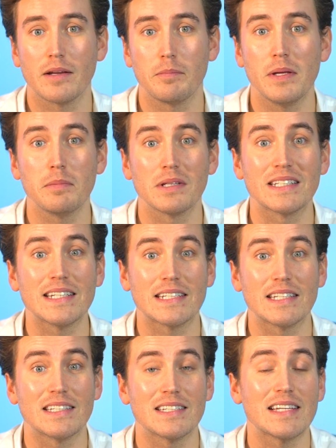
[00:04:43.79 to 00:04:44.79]
people
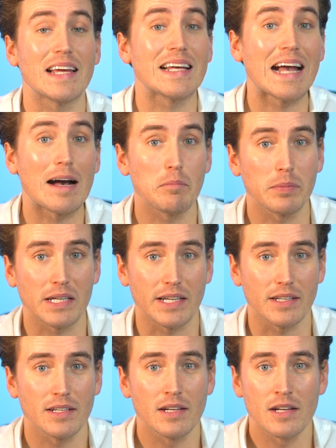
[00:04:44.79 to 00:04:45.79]
addicted to, say,
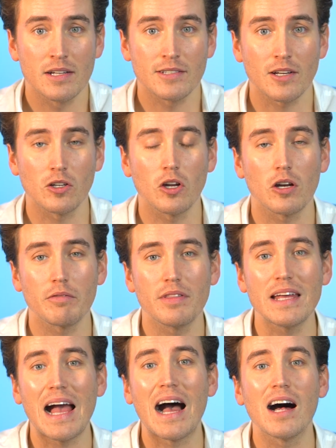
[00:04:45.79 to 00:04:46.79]
gambling. So a lot of
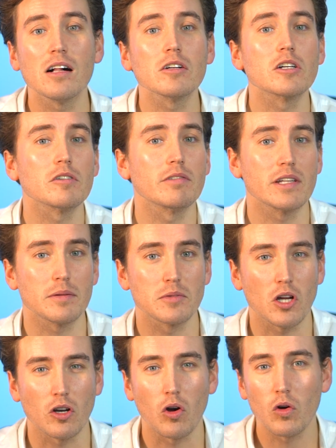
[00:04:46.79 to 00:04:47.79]
the
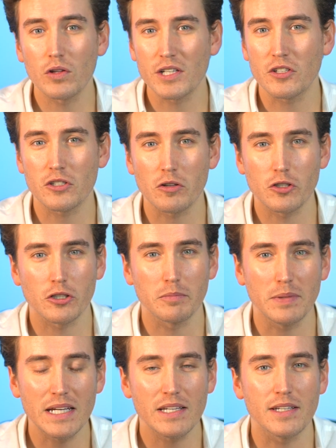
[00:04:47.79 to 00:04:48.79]
algorithms on all these social
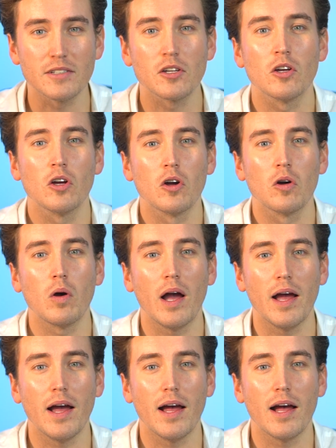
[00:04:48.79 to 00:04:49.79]
medias
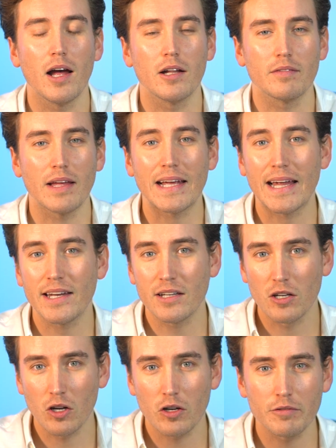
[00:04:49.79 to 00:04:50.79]
They're getting
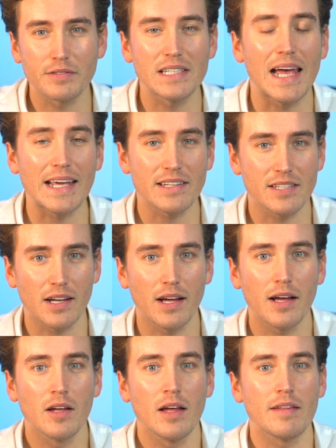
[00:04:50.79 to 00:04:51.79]
a lot of
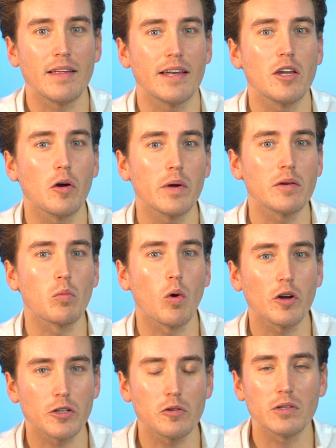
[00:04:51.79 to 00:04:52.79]
data. They're knowing
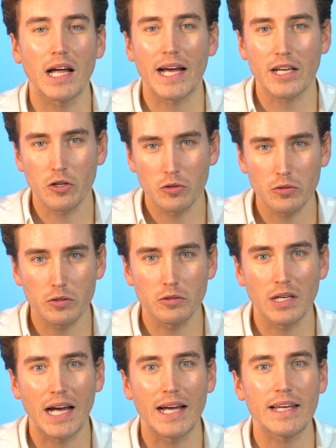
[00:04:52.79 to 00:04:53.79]
what you like, who you
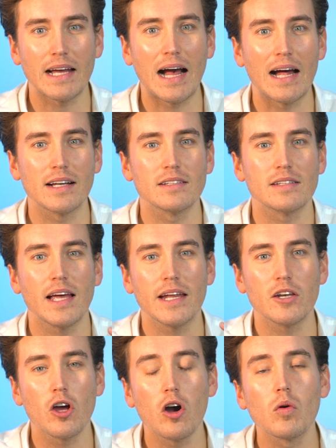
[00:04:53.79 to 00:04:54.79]
like, and they
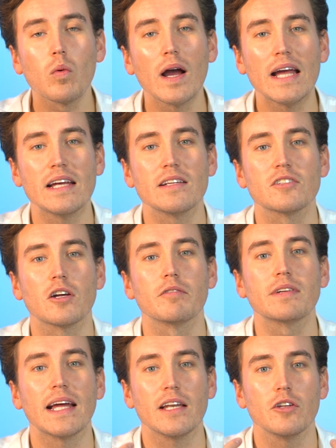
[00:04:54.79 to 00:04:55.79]
know ways
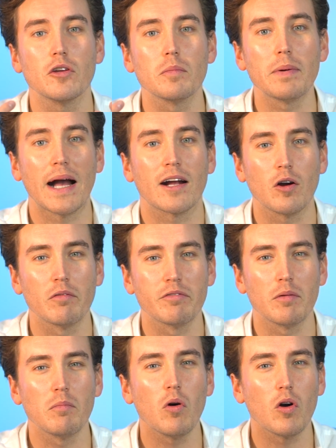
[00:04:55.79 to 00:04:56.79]
of getting you back on
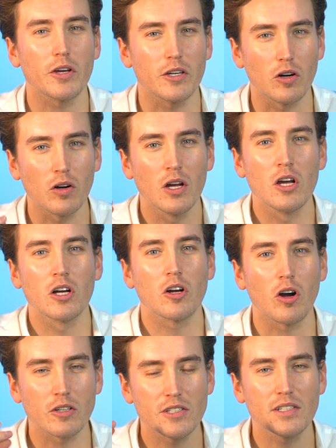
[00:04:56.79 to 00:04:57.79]
for more,
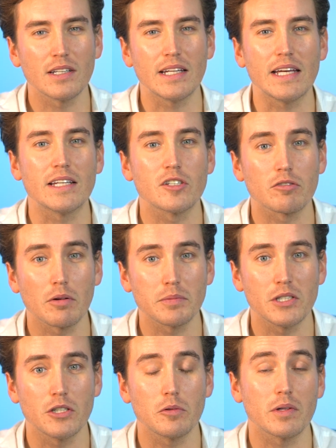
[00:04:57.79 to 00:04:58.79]
constantly
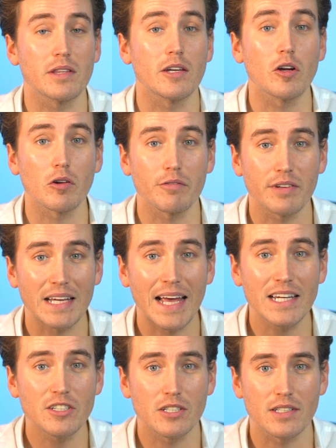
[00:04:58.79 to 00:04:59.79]
interrupting you with a
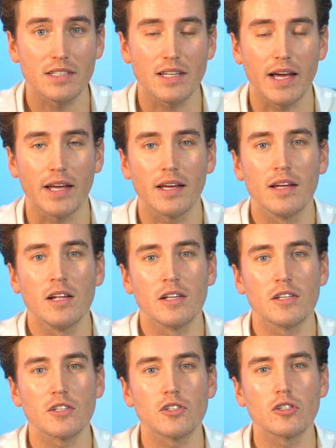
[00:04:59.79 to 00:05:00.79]
notification, say.
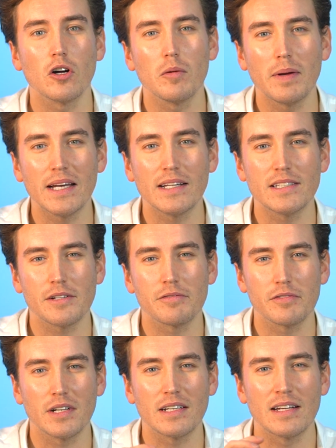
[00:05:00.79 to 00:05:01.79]
There's so many
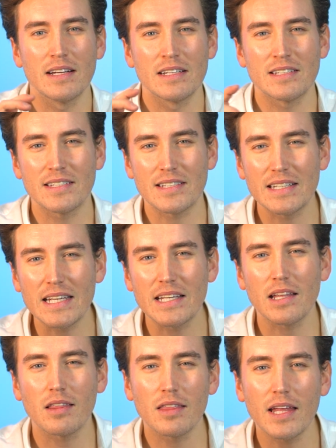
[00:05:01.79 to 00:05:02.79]
different
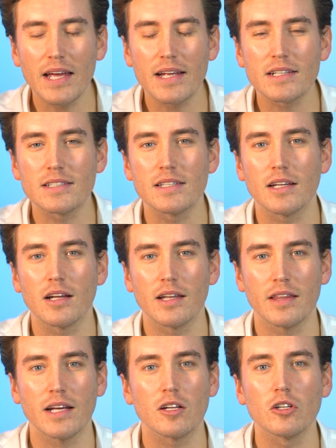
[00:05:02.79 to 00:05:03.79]
sneaky things that I think a